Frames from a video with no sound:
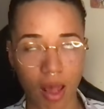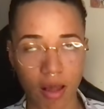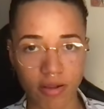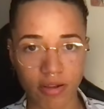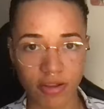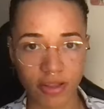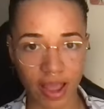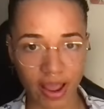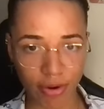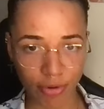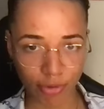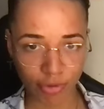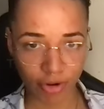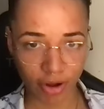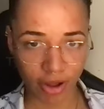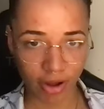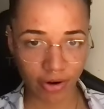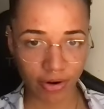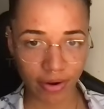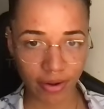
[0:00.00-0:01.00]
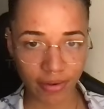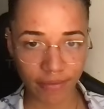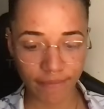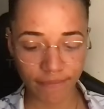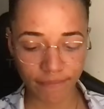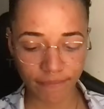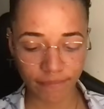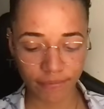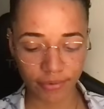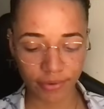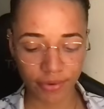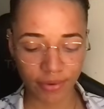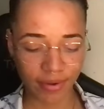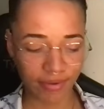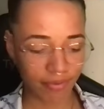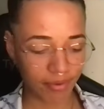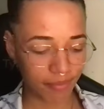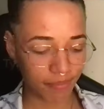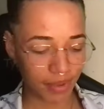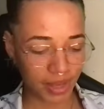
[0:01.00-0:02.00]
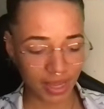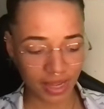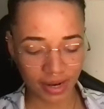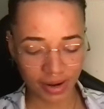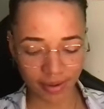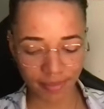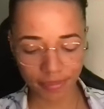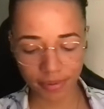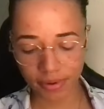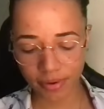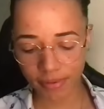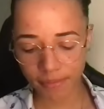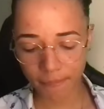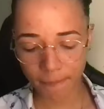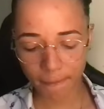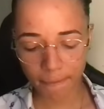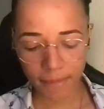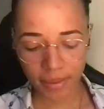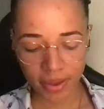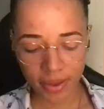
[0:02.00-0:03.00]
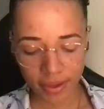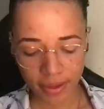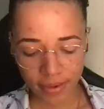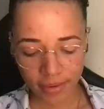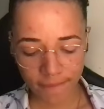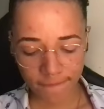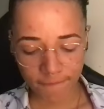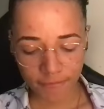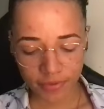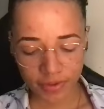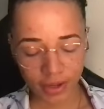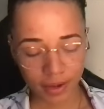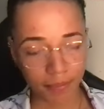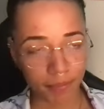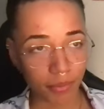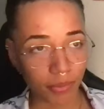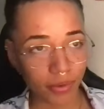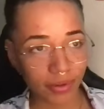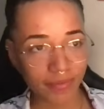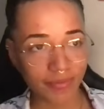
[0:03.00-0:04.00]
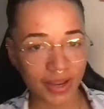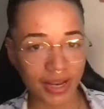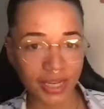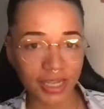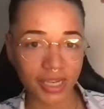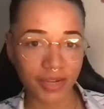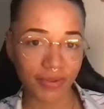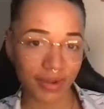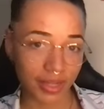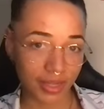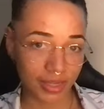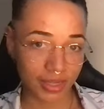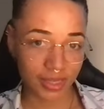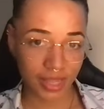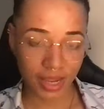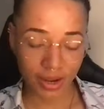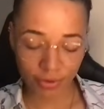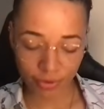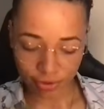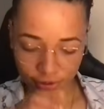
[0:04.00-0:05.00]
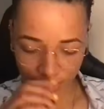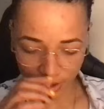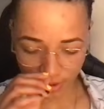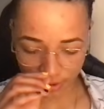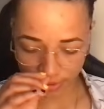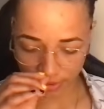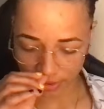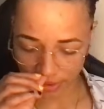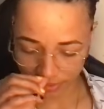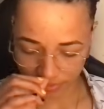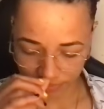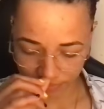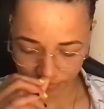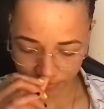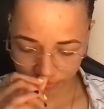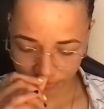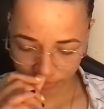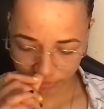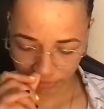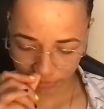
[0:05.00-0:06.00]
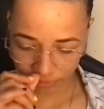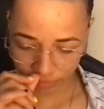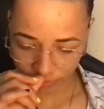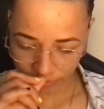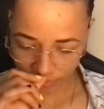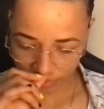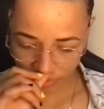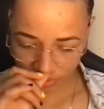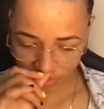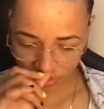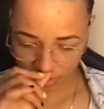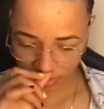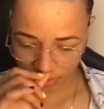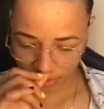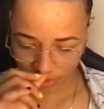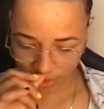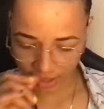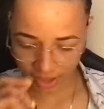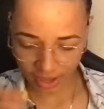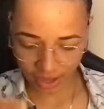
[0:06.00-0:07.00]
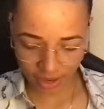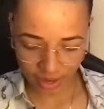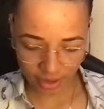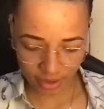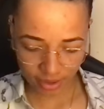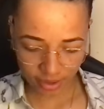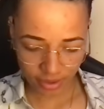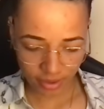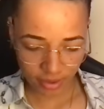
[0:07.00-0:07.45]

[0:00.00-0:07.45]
sacral chakra for whoever i'm picking up on it's like a ball of energy around the sacral chakra that